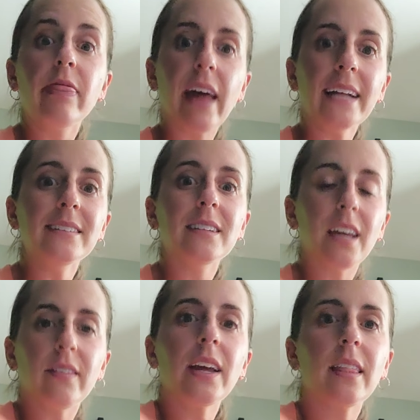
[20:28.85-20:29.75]
That's
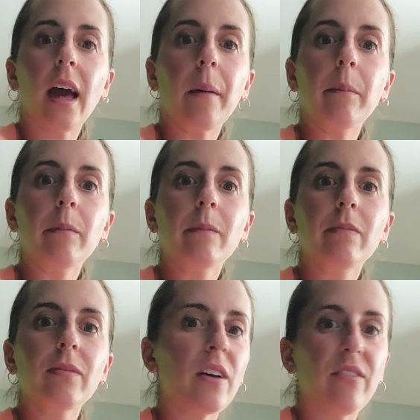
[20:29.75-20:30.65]
giving them
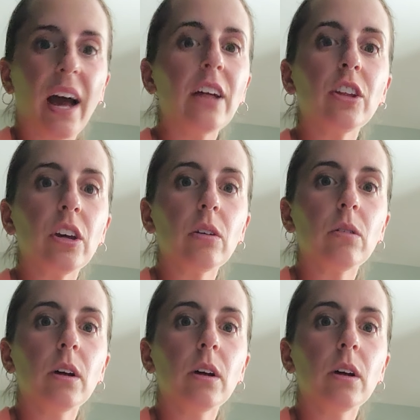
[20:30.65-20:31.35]
value.